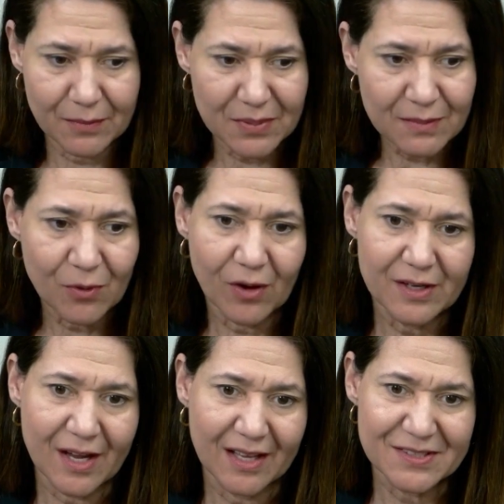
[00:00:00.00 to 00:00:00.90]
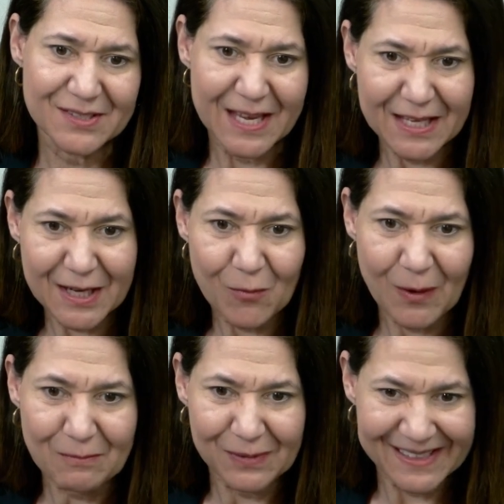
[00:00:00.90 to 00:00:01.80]
people are not staying in
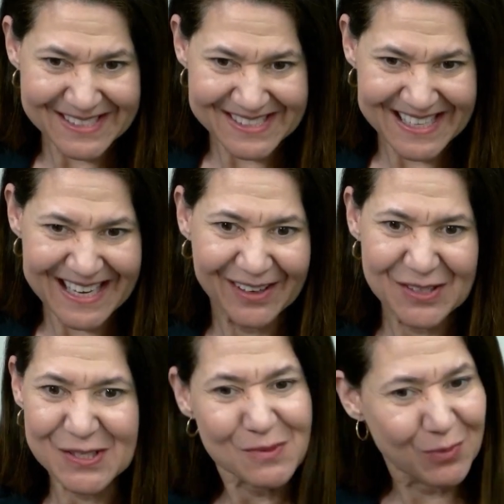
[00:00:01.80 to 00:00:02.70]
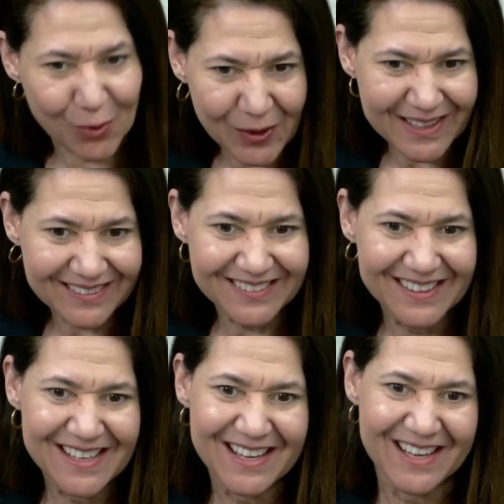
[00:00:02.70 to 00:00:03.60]
one place, they are exploring,
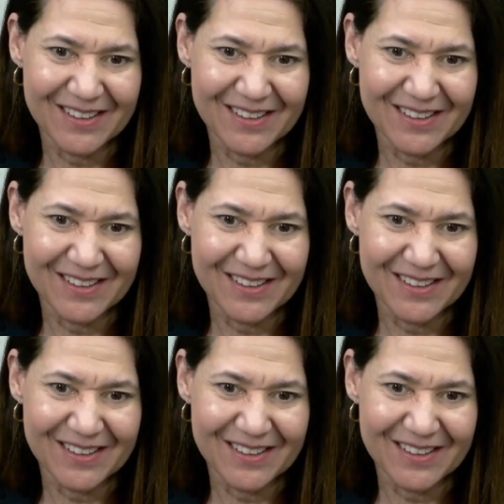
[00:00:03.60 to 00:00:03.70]
mm-hmm.